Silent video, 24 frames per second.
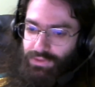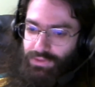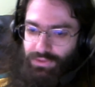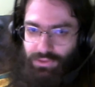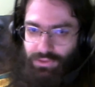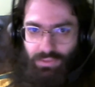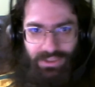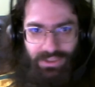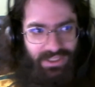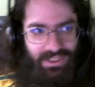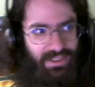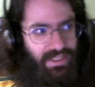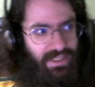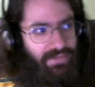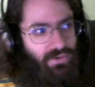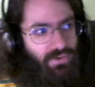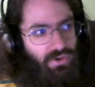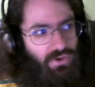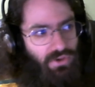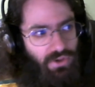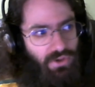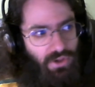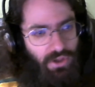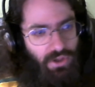
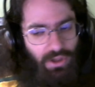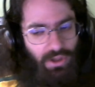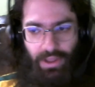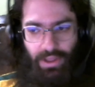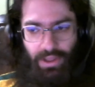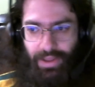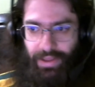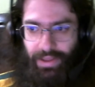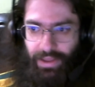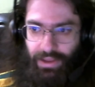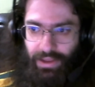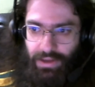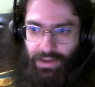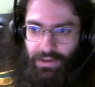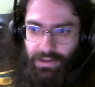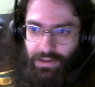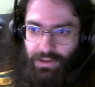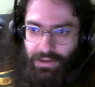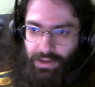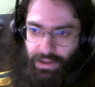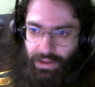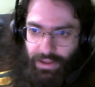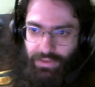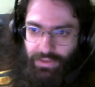receiver
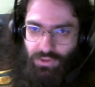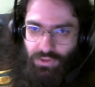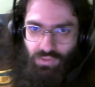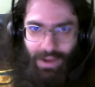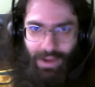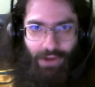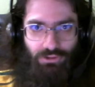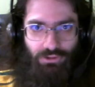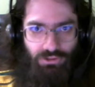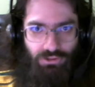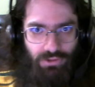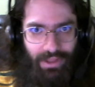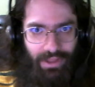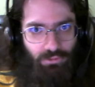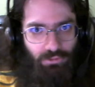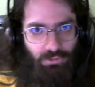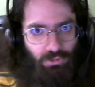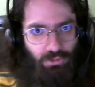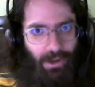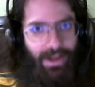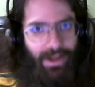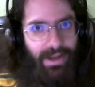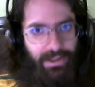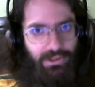and the router like
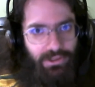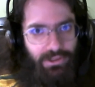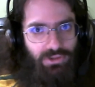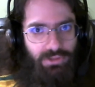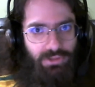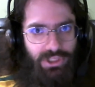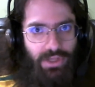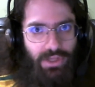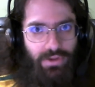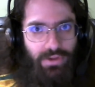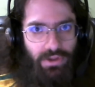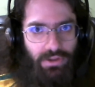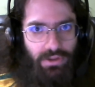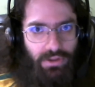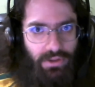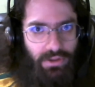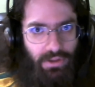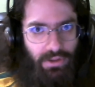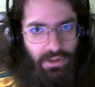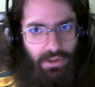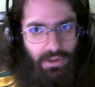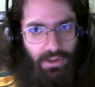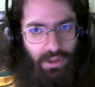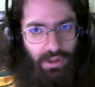right next to each other.
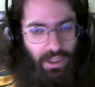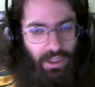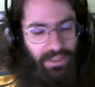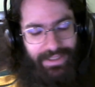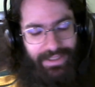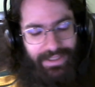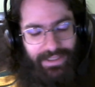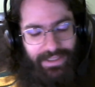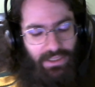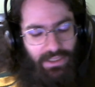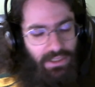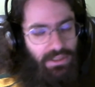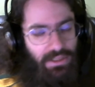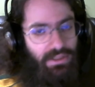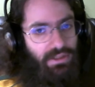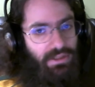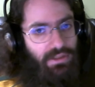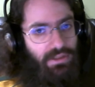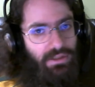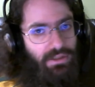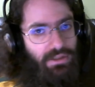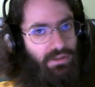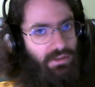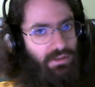And it's like, it's just,
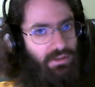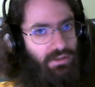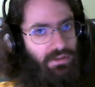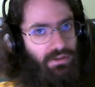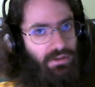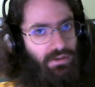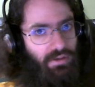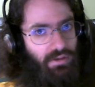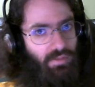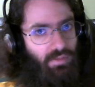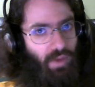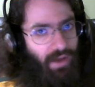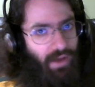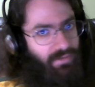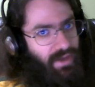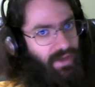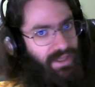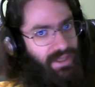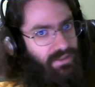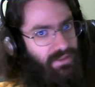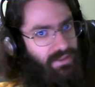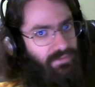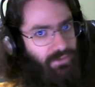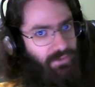Wi-Fi
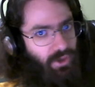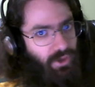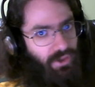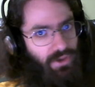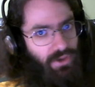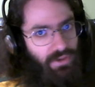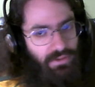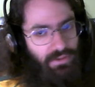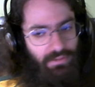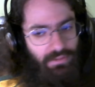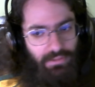isn't very good.